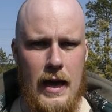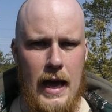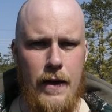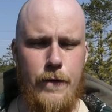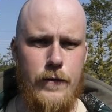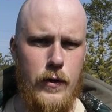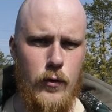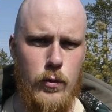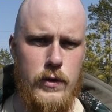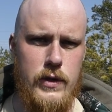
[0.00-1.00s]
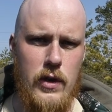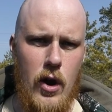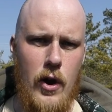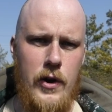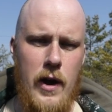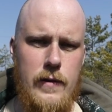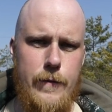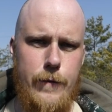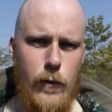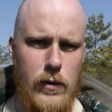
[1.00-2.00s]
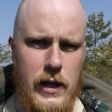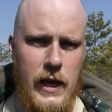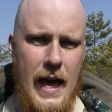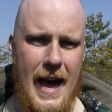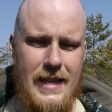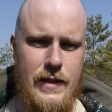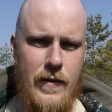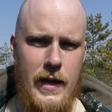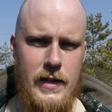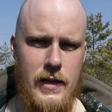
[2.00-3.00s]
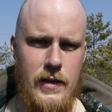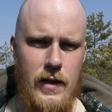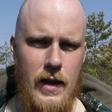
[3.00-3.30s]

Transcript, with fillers: if the roots are not fully activated